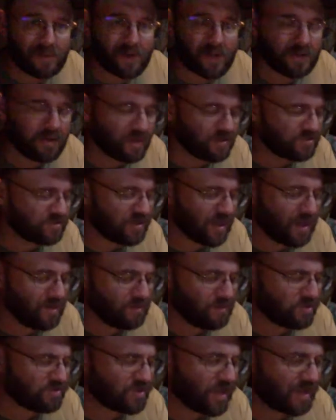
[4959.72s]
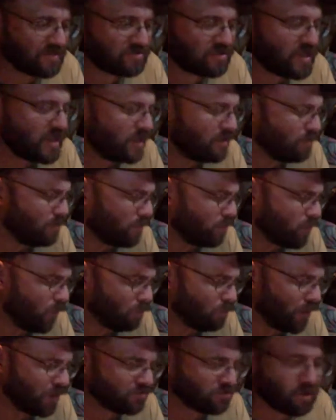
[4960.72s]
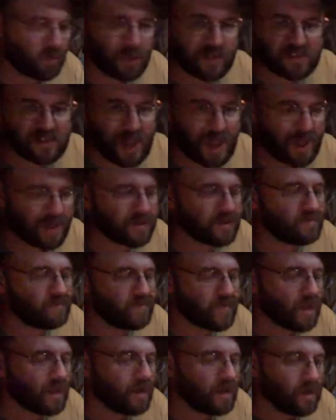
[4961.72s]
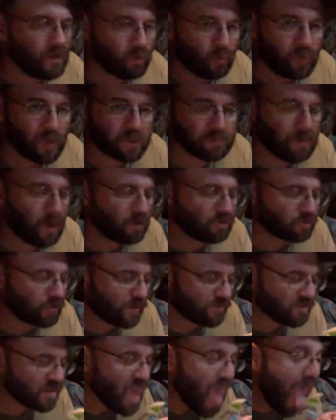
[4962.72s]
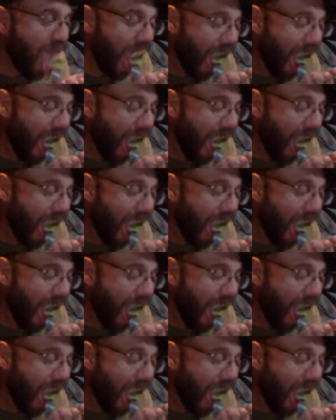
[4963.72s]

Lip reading: of a zesty, robusto Italian wishbone dressing.